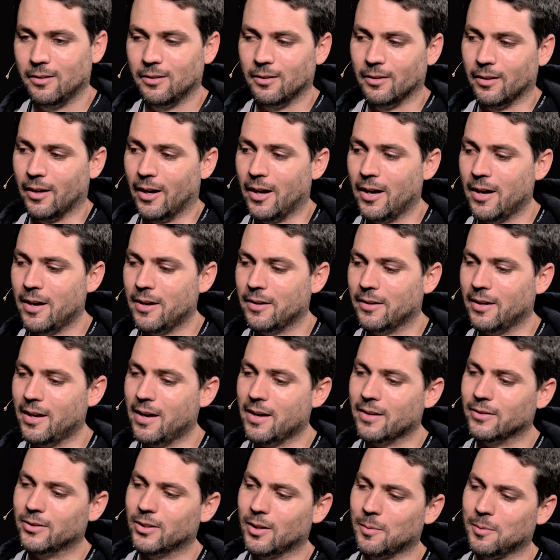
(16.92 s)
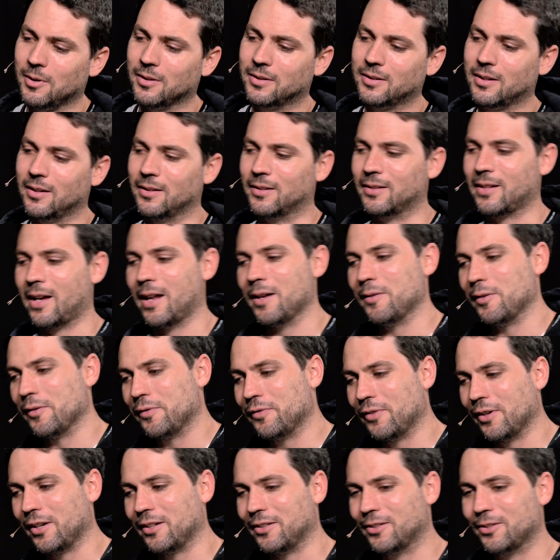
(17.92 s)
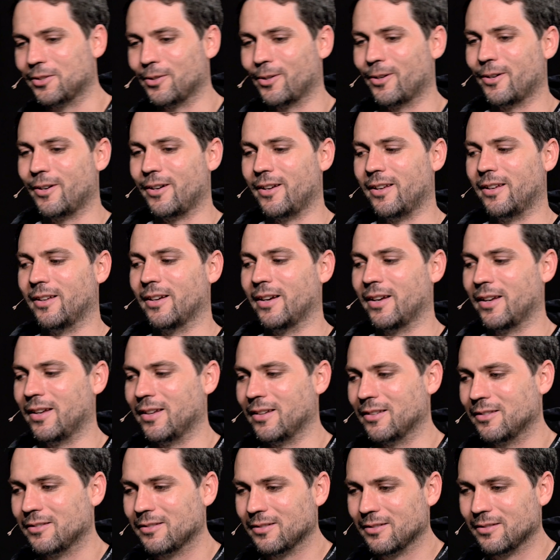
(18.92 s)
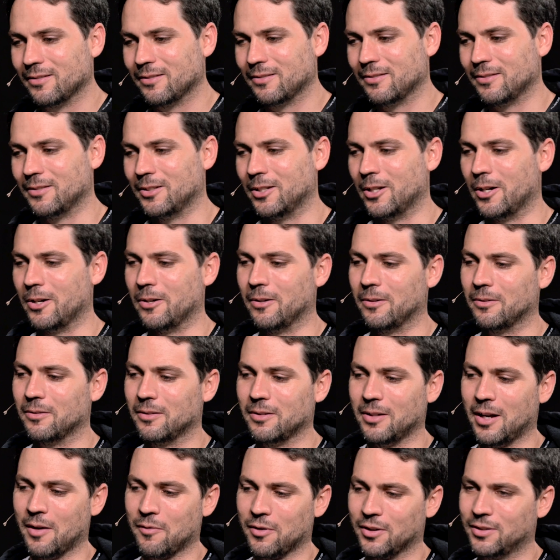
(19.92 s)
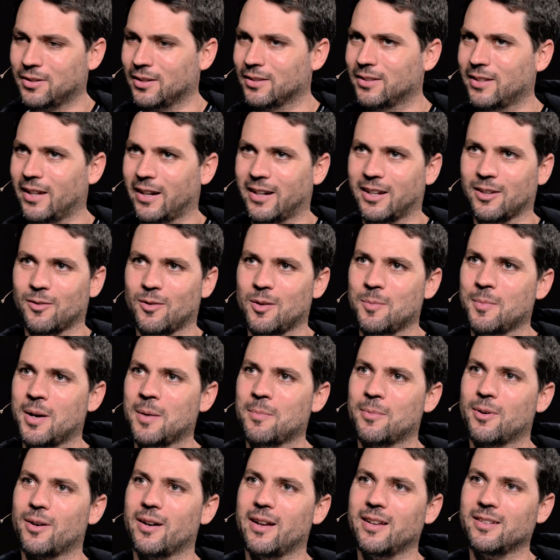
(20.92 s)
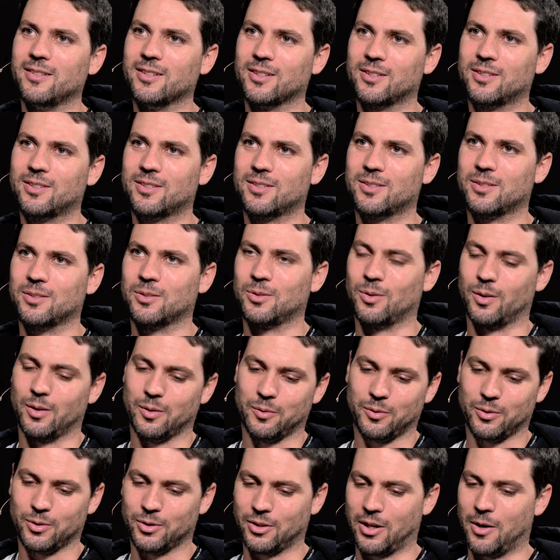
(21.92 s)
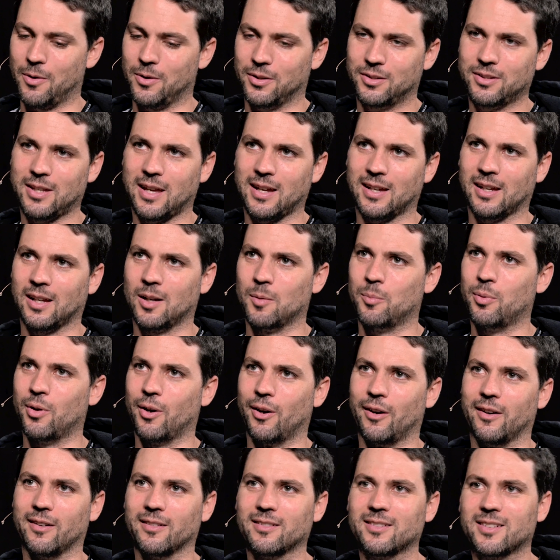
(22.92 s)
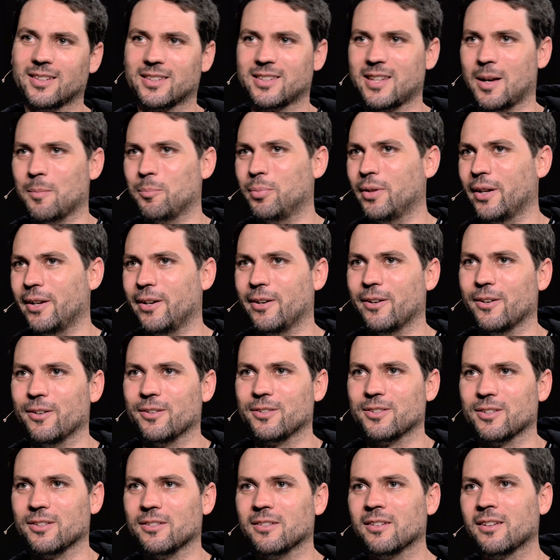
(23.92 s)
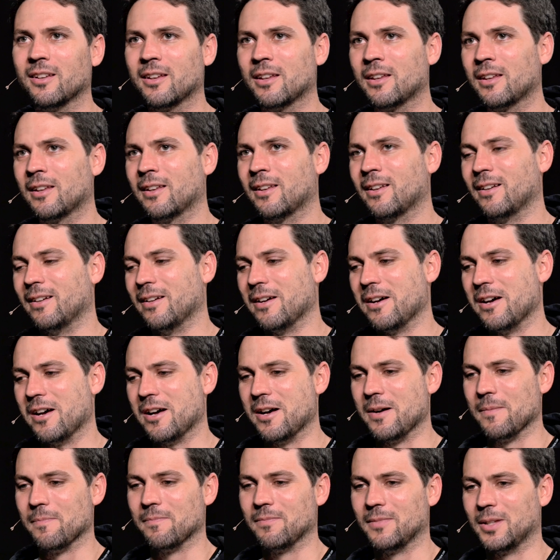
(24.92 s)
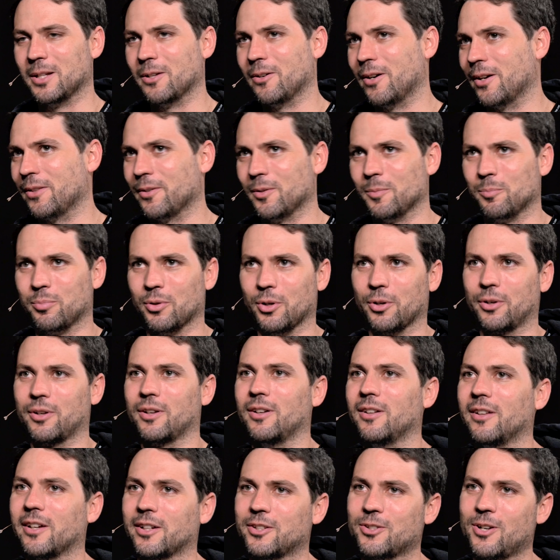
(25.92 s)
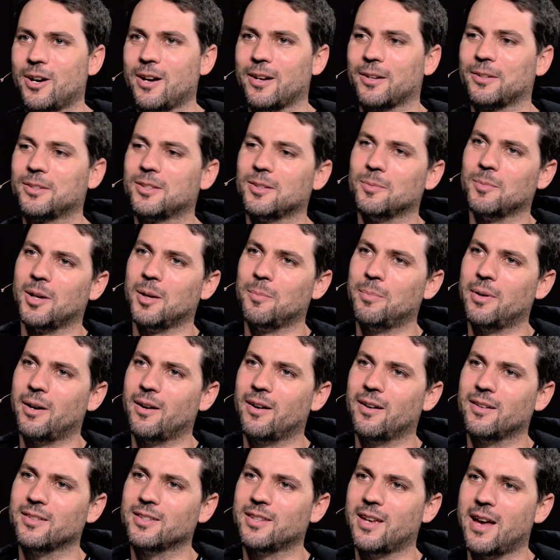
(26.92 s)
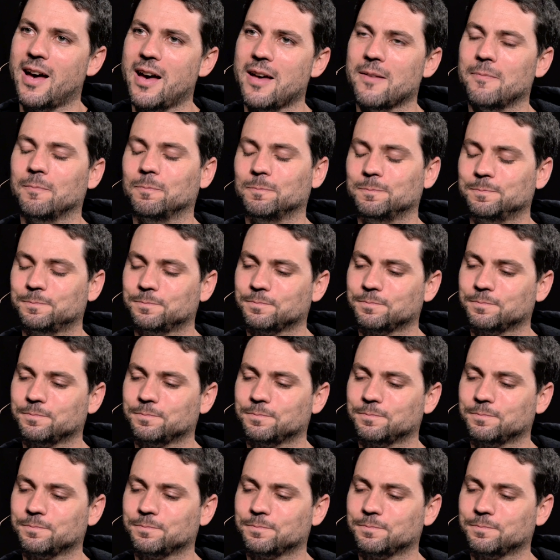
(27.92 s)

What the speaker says: So I mean, it's kind of a funny story. Ever since I can remember, I just sort of was always taking apart cassette players and other broken electronics that my parents had.